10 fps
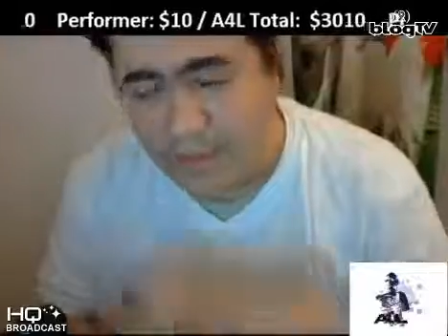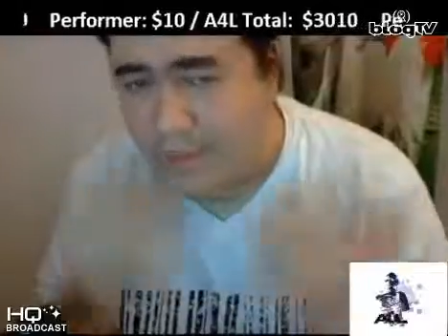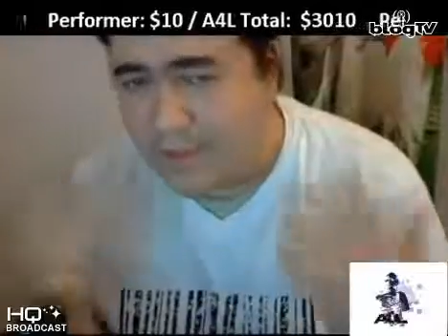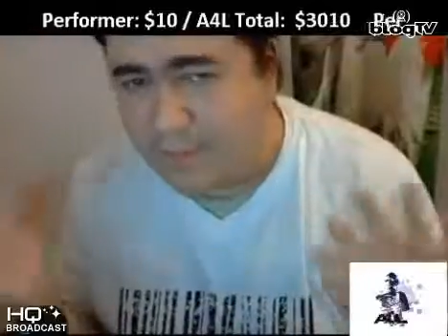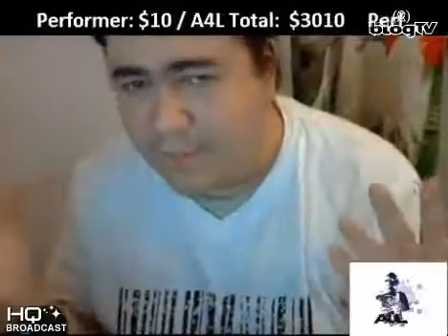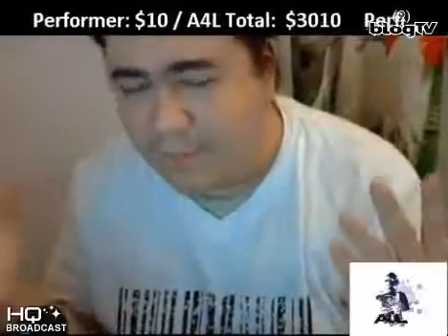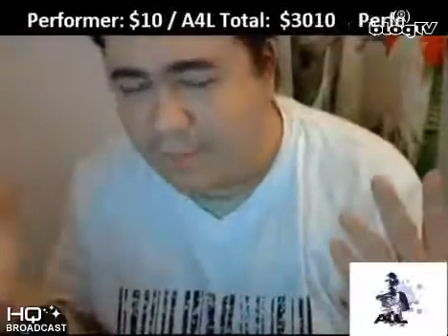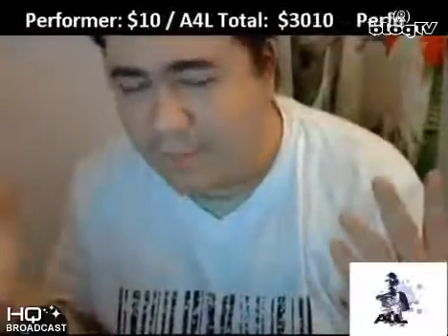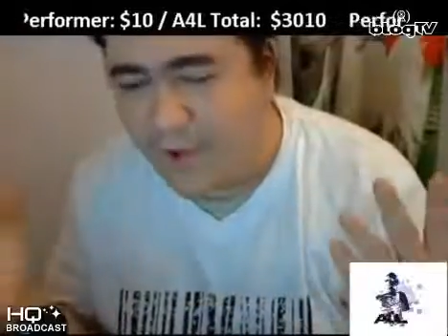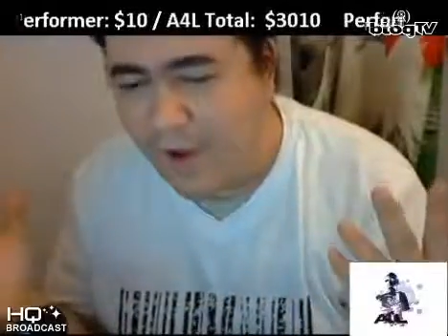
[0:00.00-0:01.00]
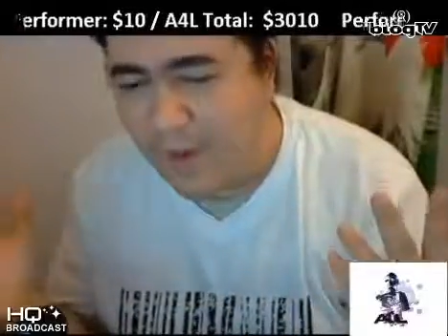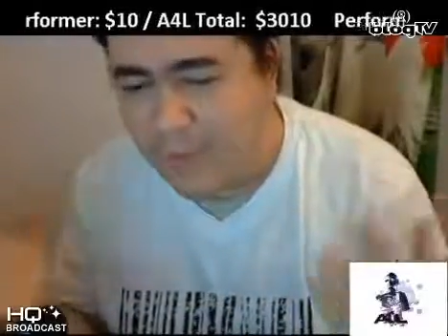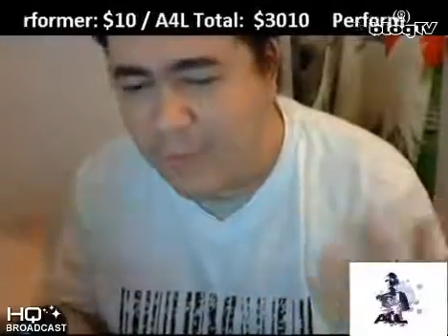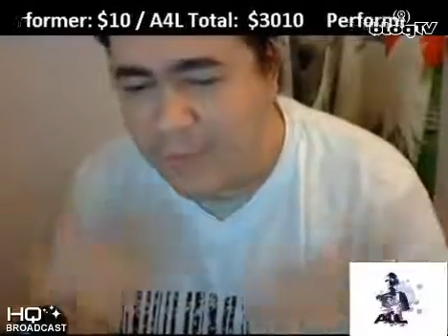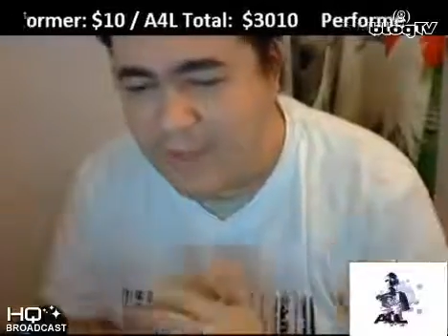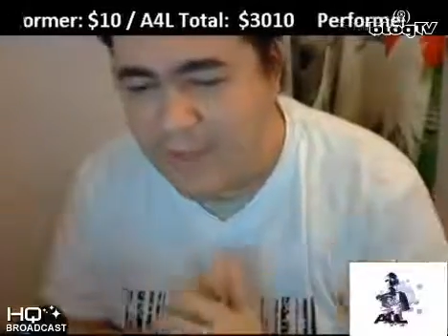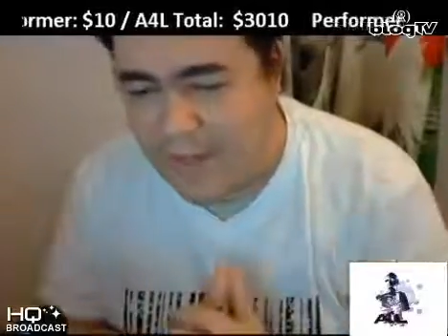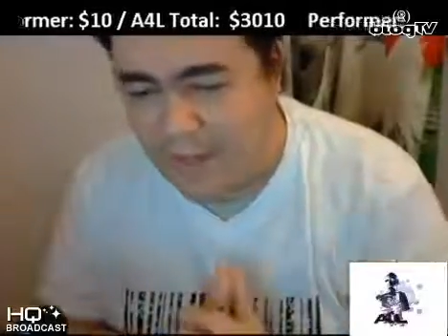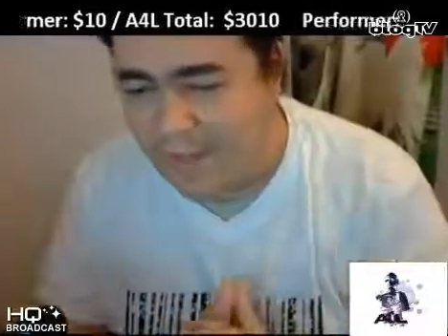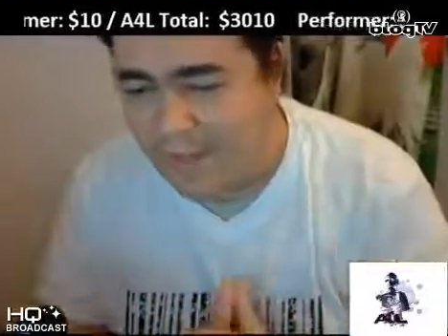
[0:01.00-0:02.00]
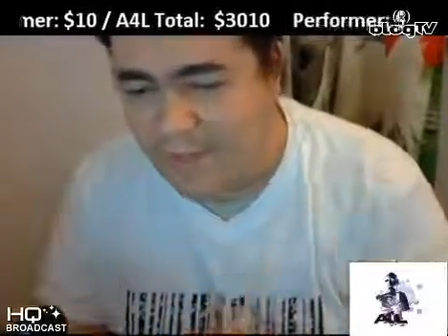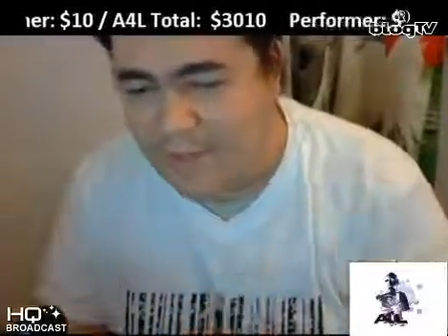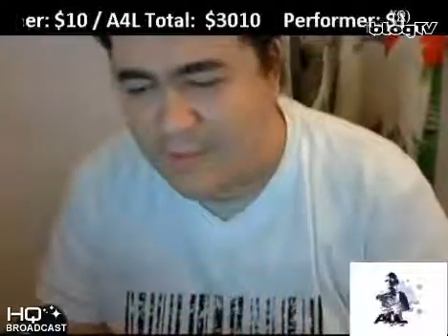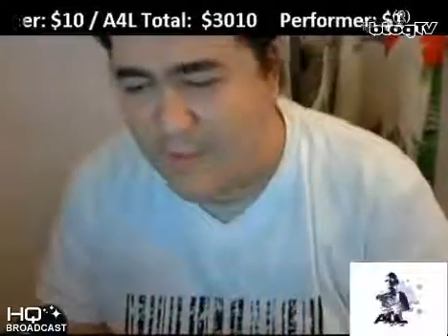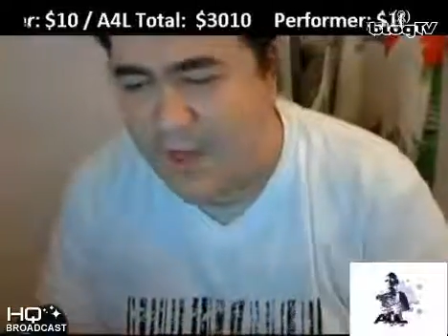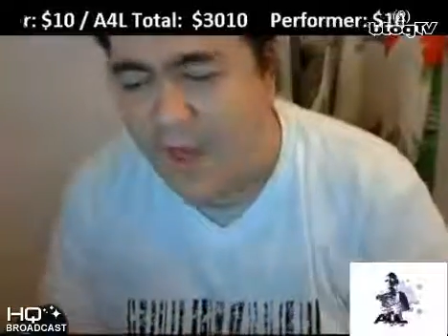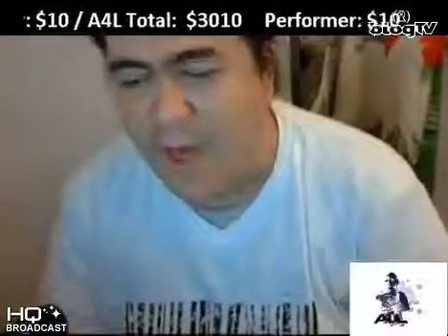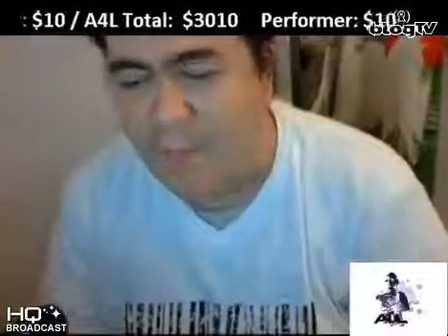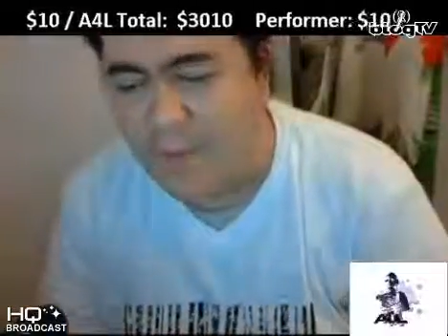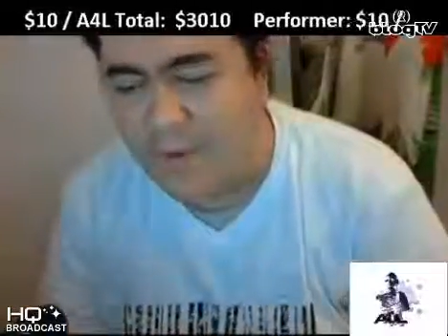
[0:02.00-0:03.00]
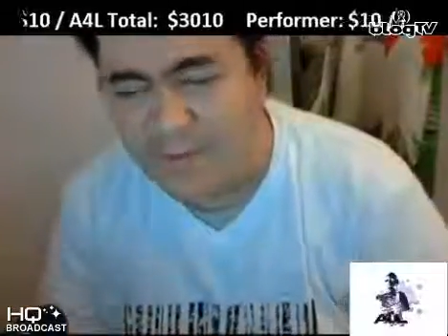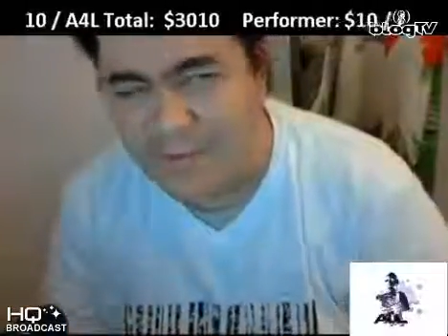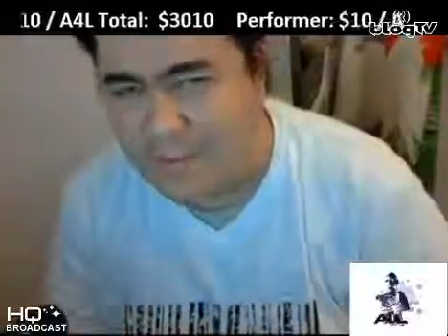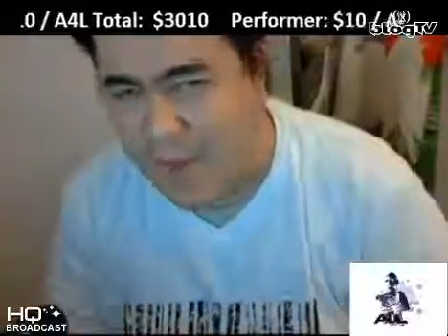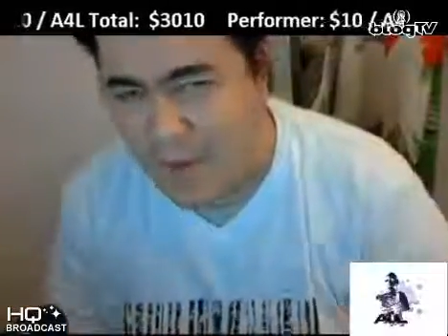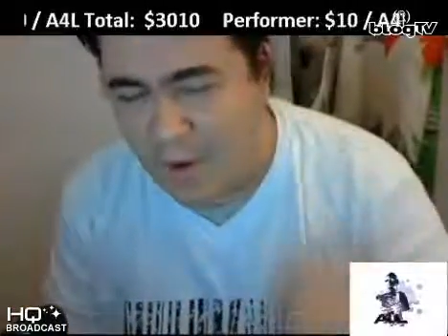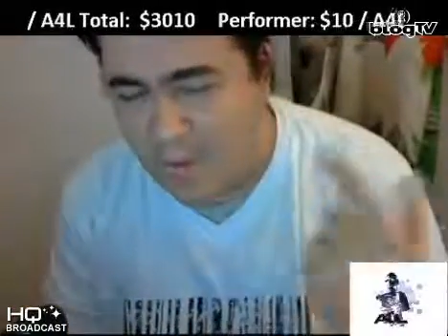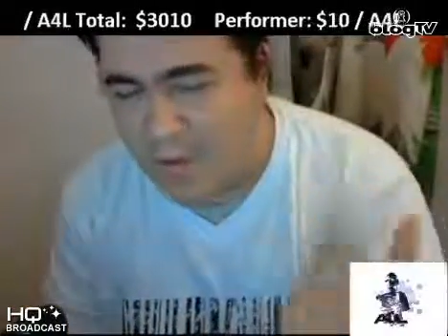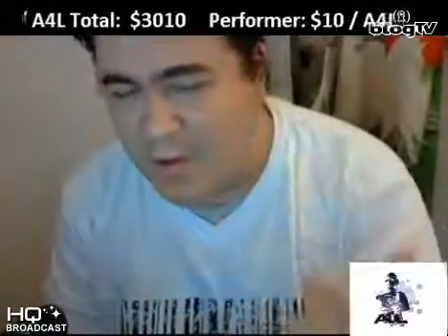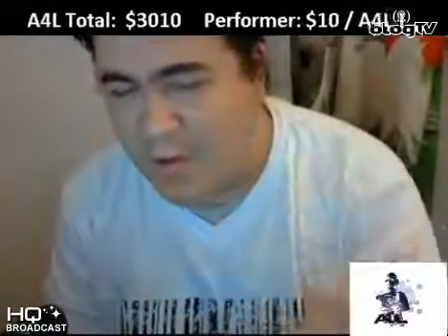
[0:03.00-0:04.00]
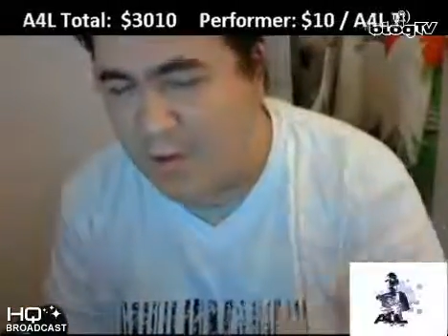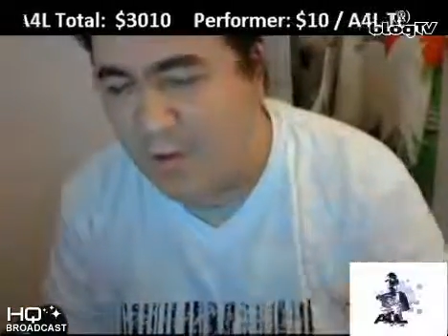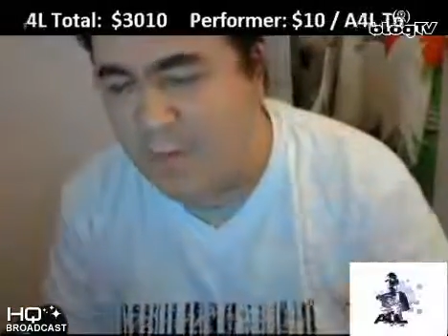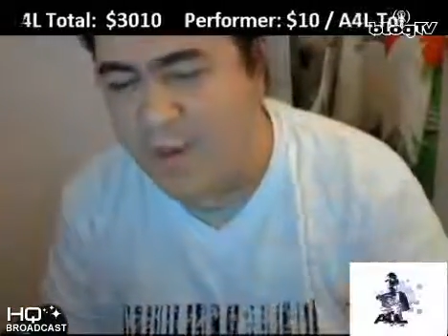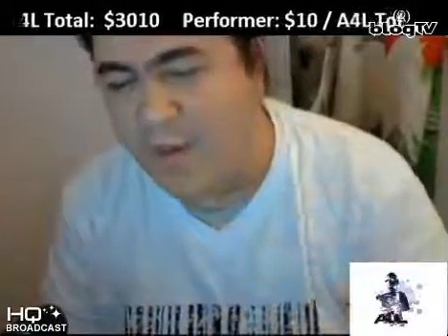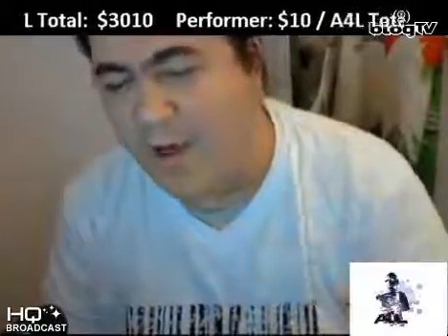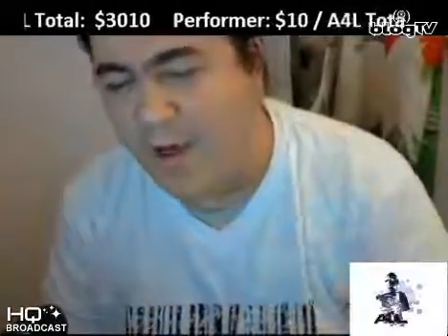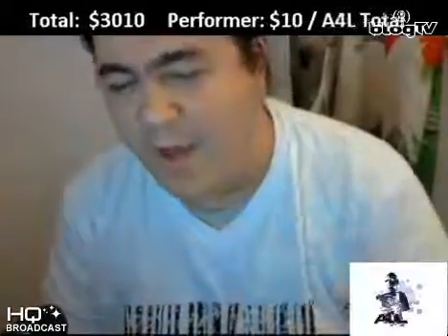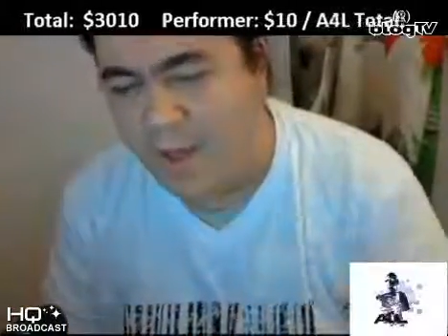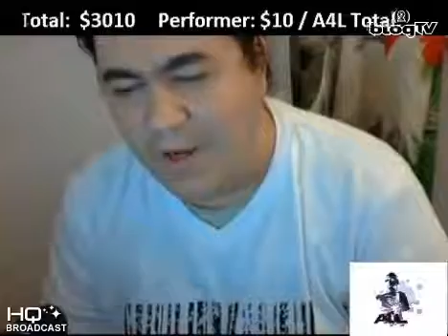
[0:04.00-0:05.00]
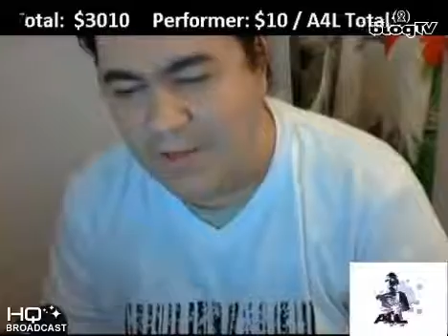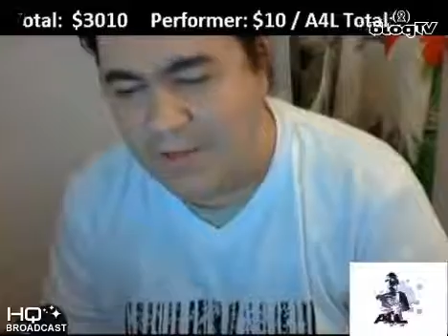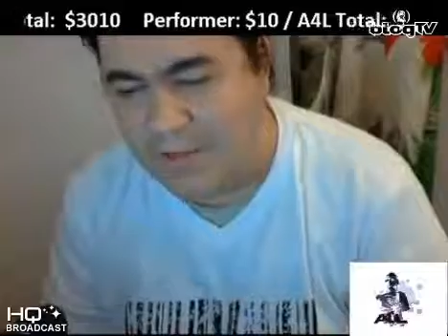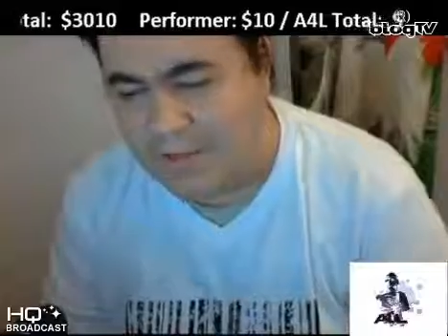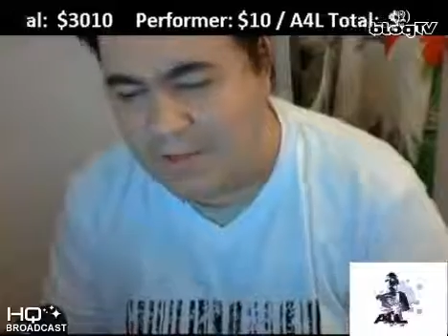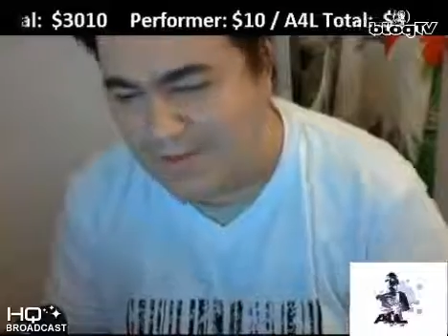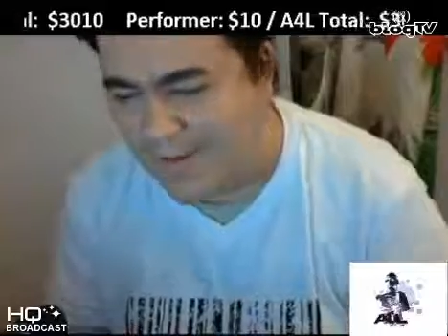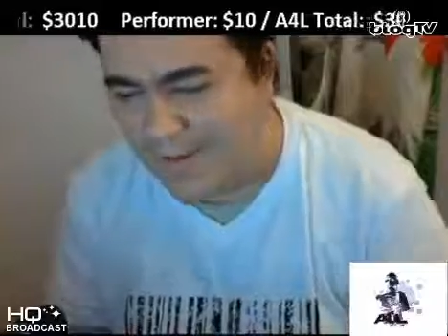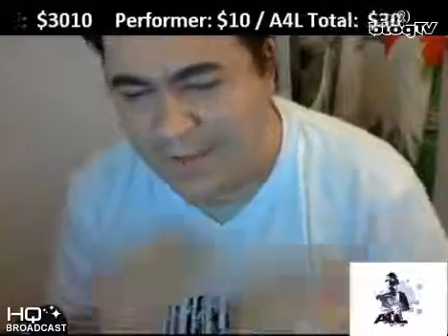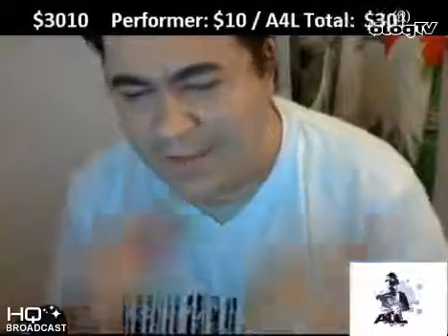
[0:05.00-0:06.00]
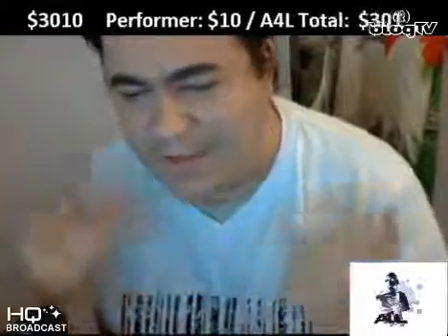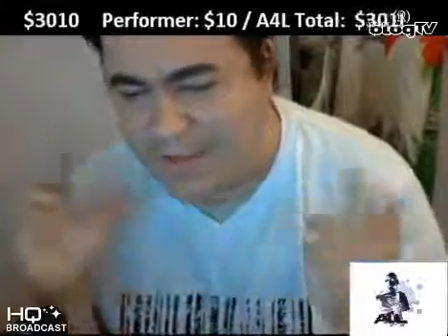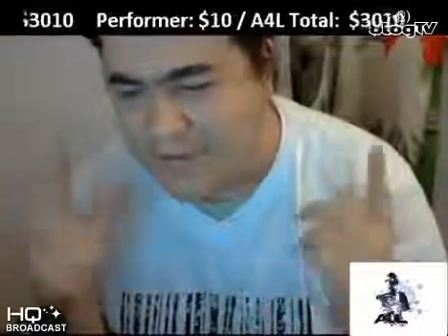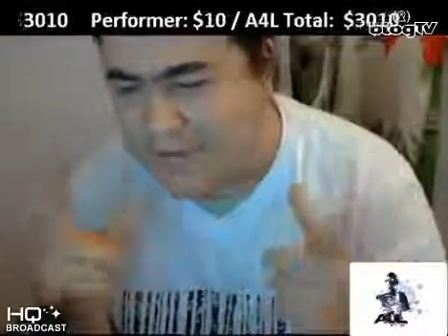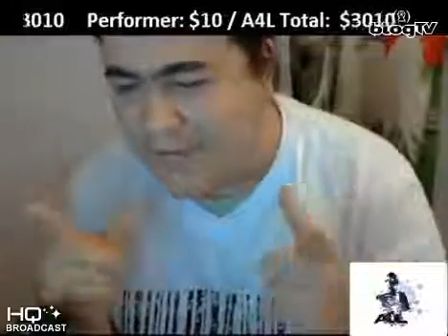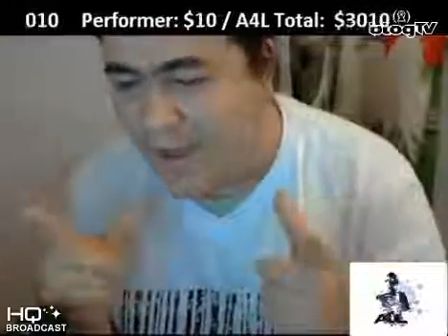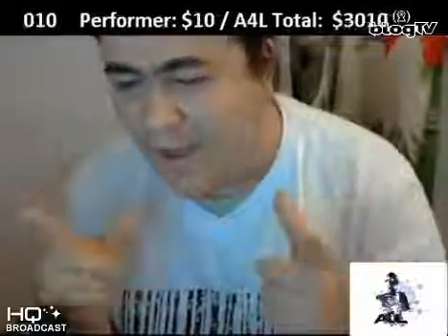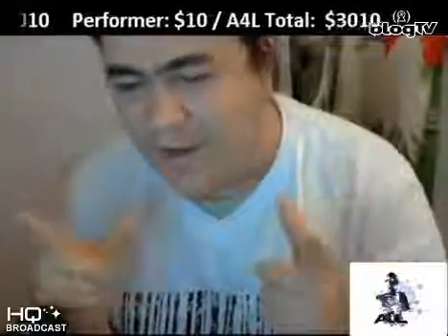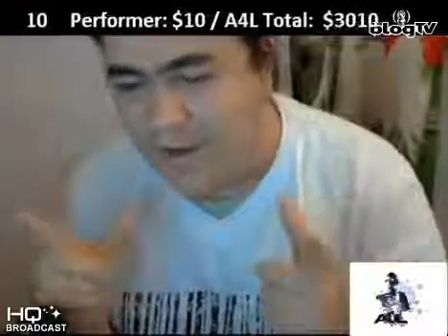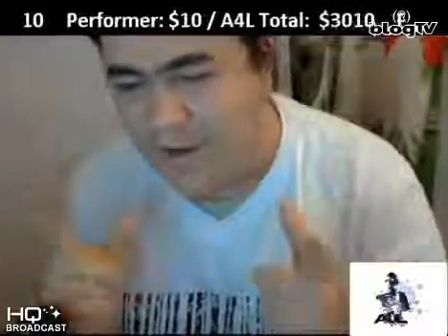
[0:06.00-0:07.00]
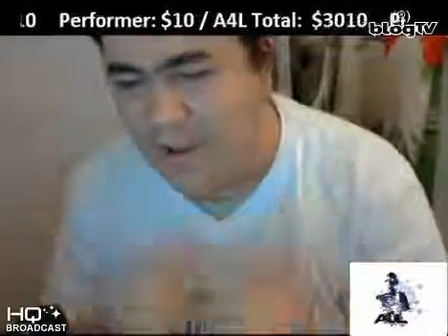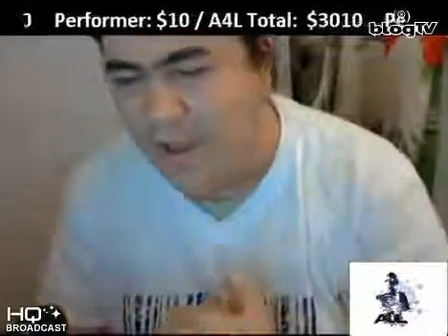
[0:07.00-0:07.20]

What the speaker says: That's what follows, that's what happens when you're behind a disc like the sun.